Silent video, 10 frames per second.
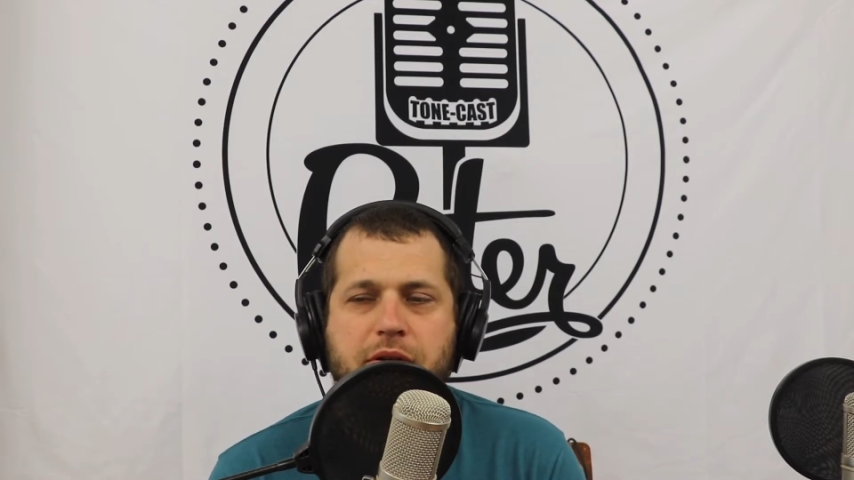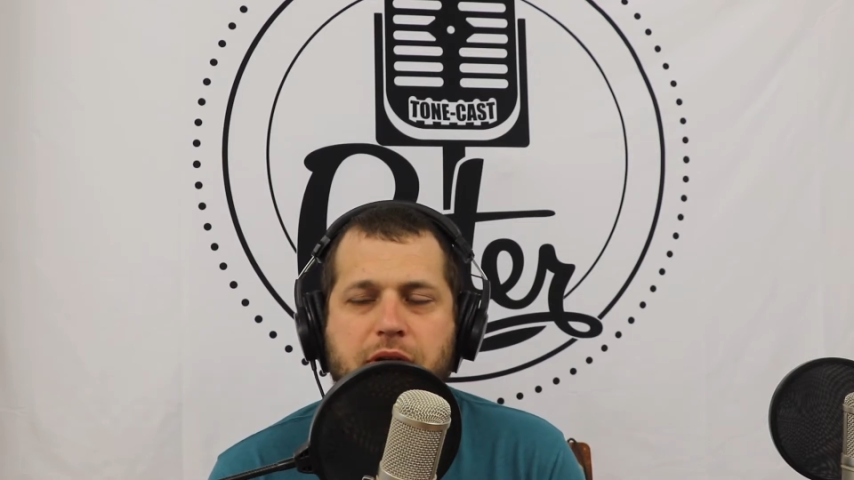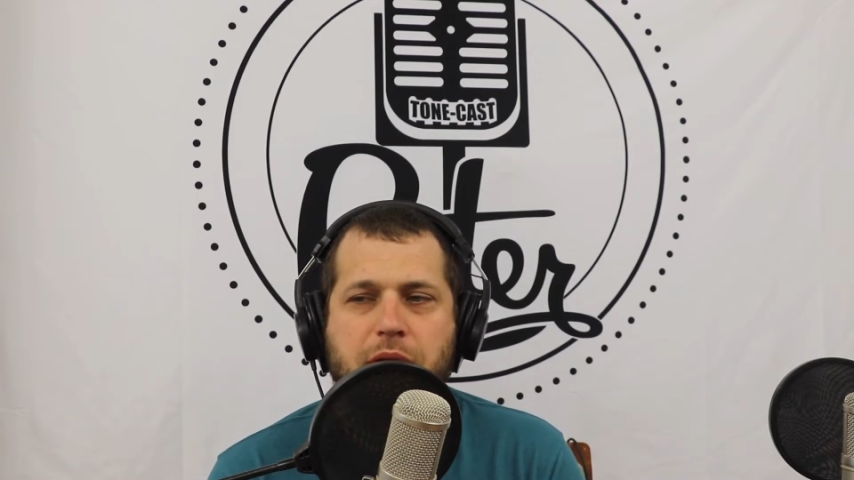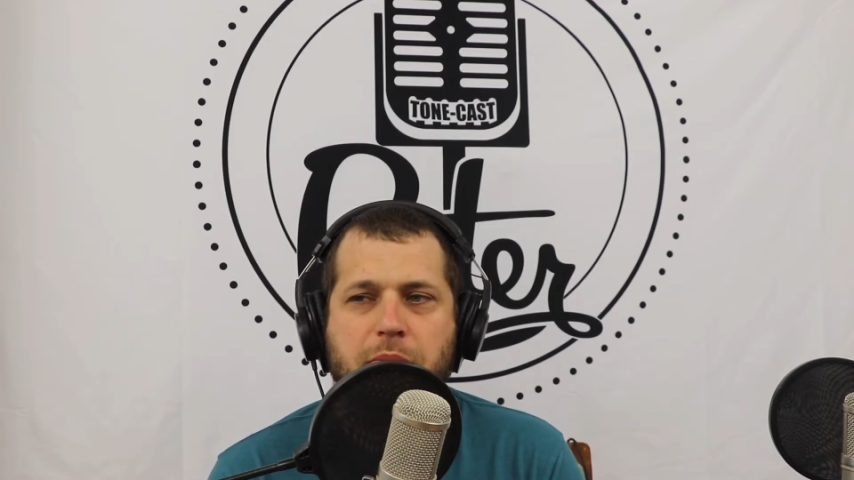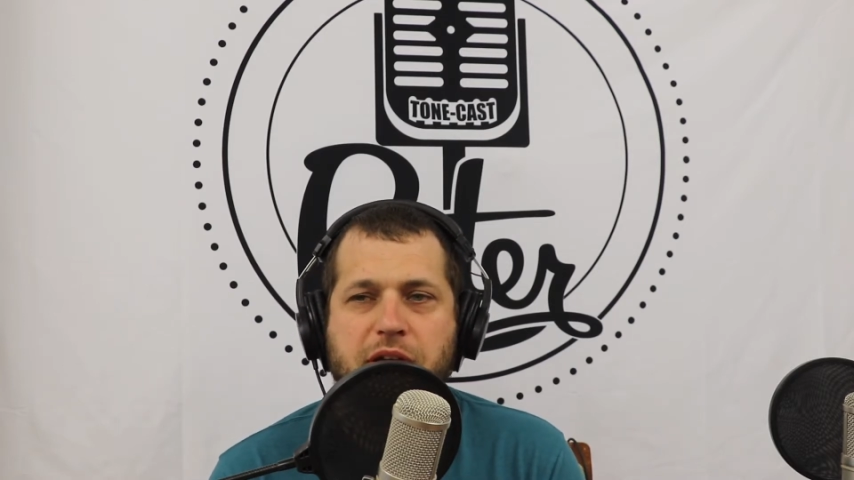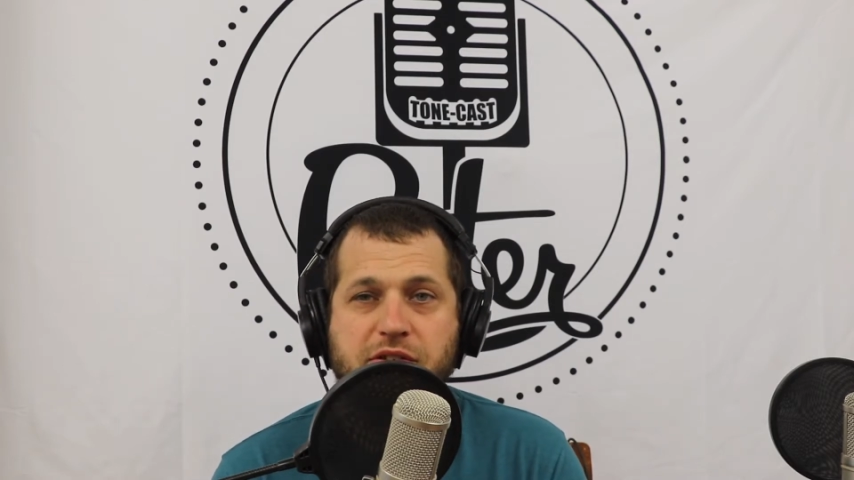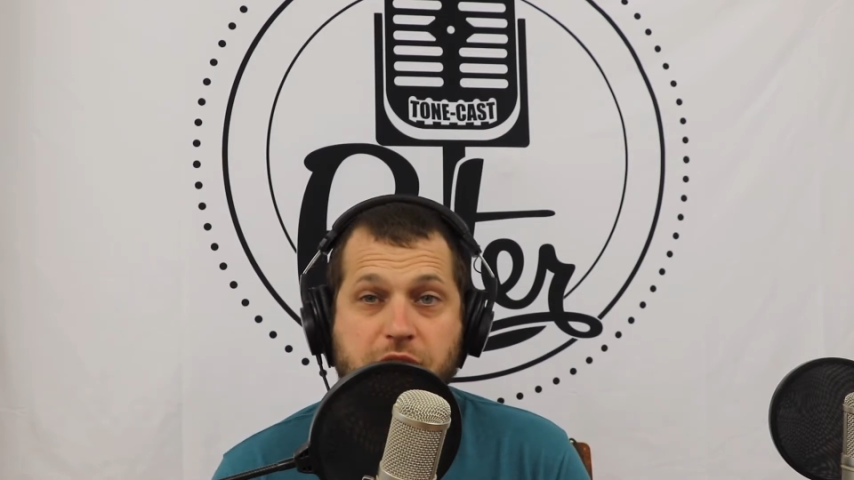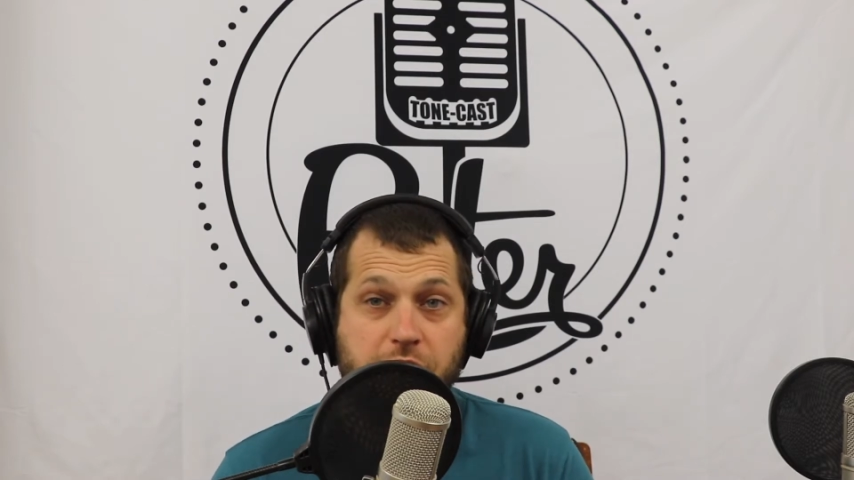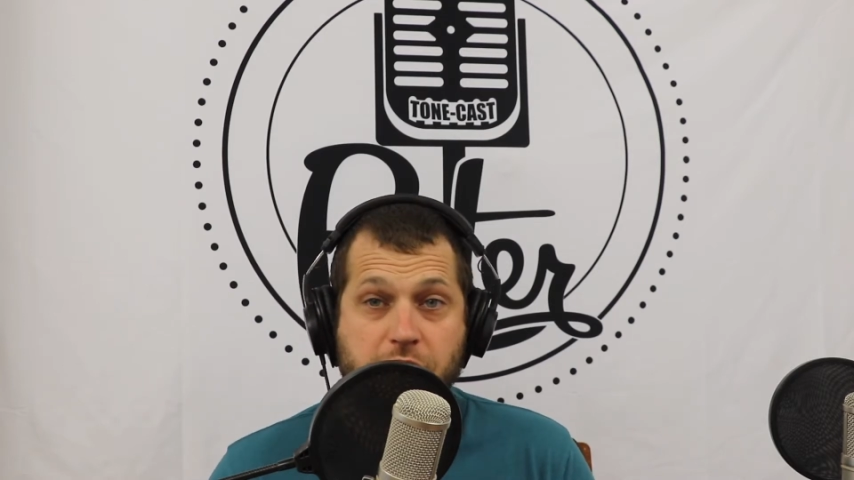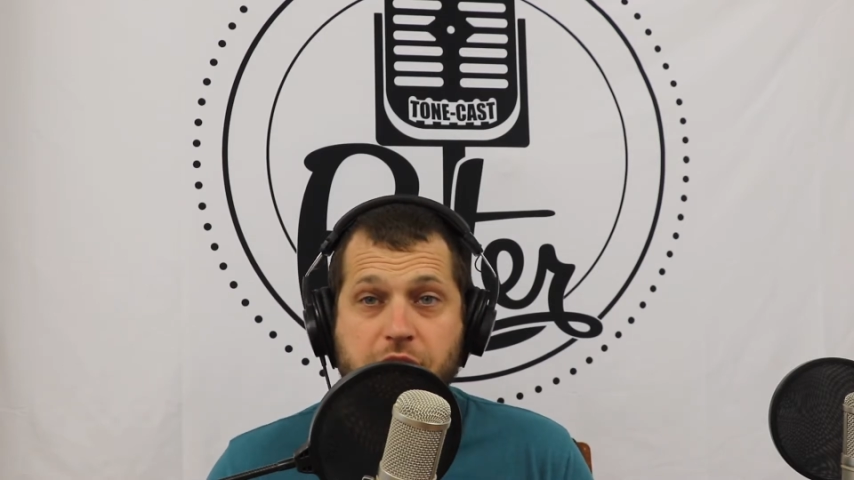uh, based on
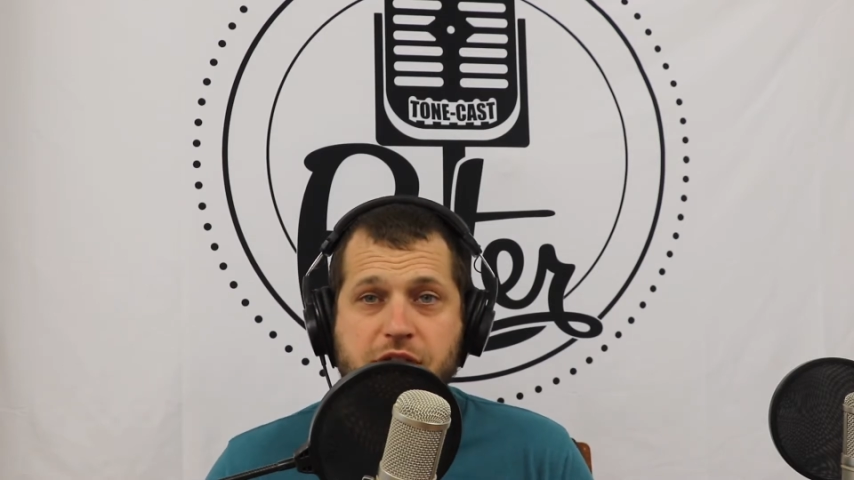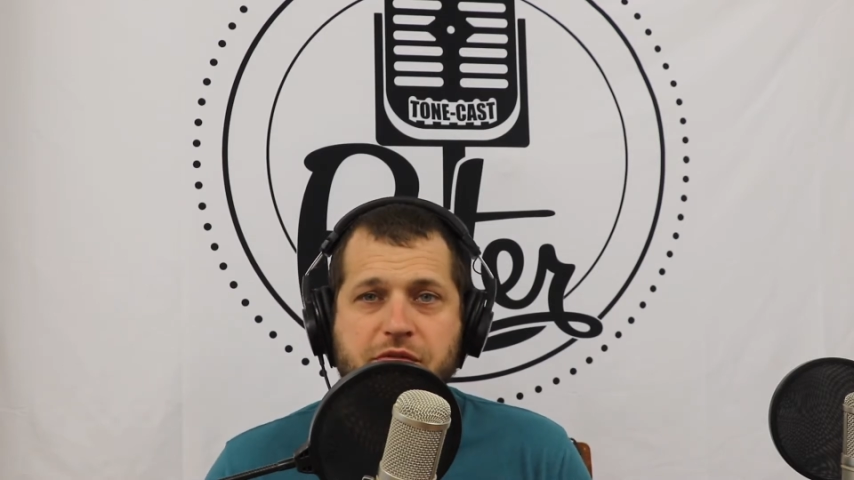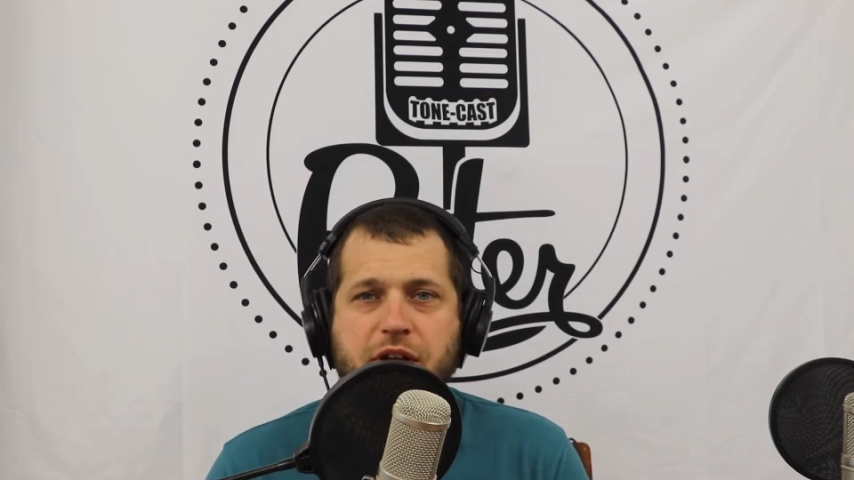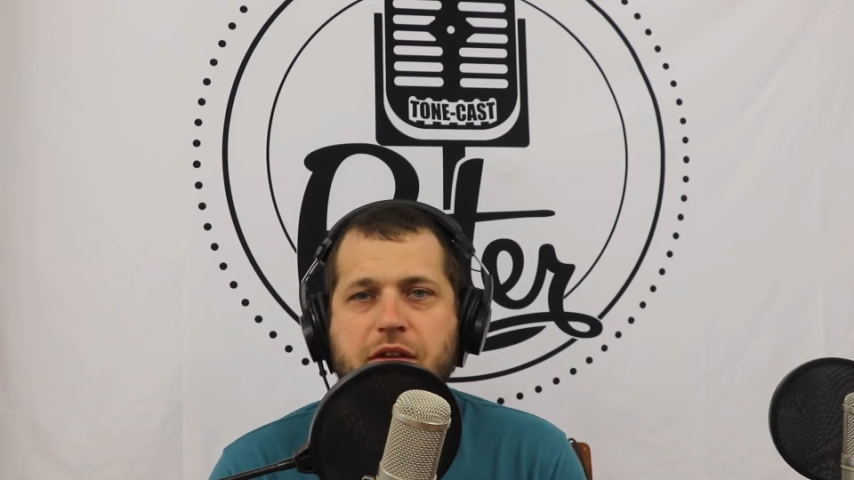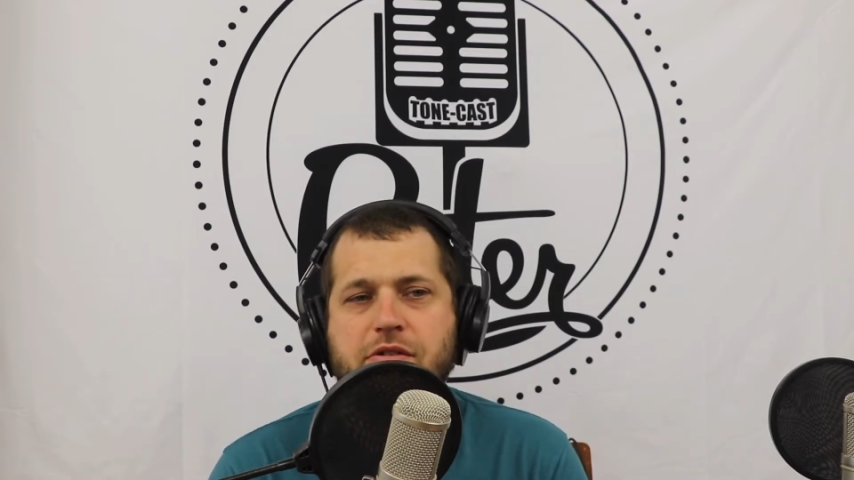our knowledge of that.